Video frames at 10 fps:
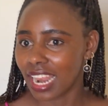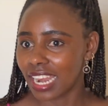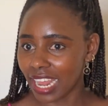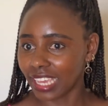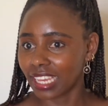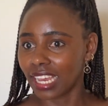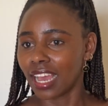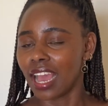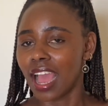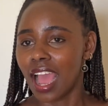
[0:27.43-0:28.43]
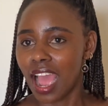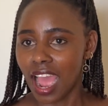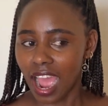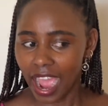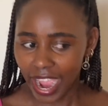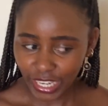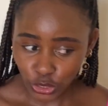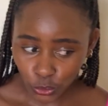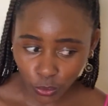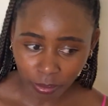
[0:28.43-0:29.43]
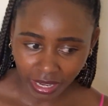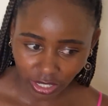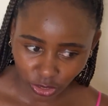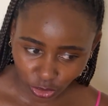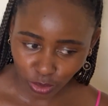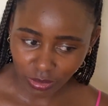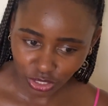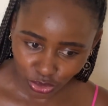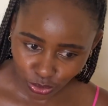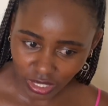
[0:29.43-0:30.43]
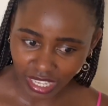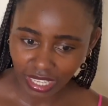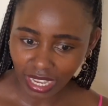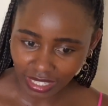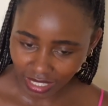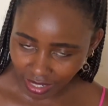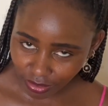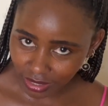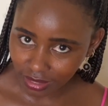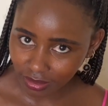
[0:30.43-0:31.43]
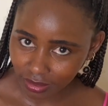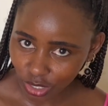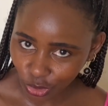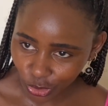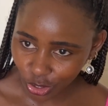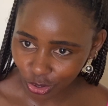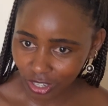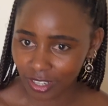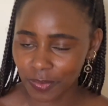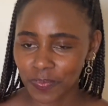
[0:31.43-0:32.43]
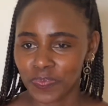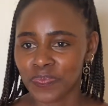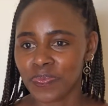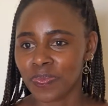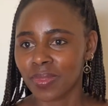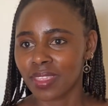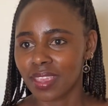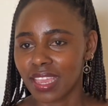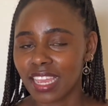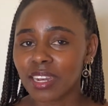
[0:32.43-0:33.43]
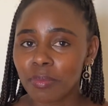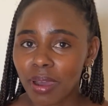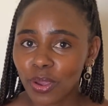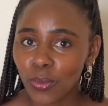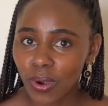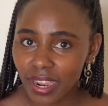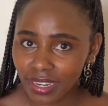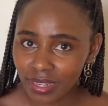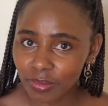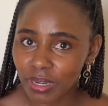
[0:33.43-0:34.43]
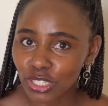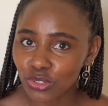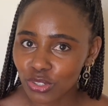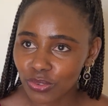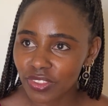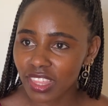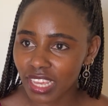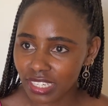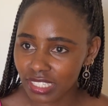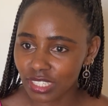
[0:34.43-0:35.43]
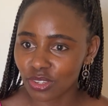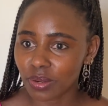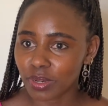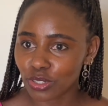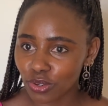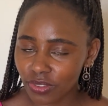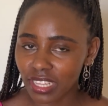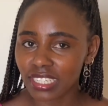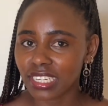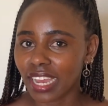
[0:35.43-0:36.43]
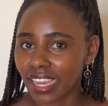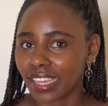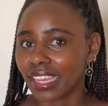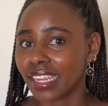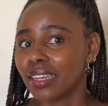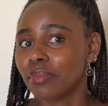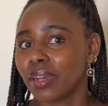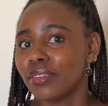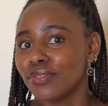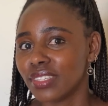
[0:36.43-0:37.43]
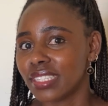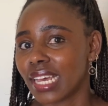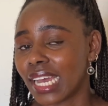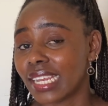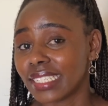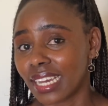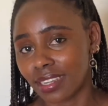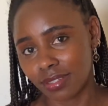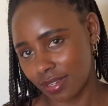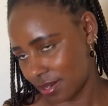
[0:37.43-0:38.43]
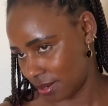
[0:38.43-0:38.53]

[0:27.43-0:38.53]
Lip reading: Like, I took my documents today at 11 o'clock, and by 1, by 12:30, actually by 12:30, I had my visa at hand.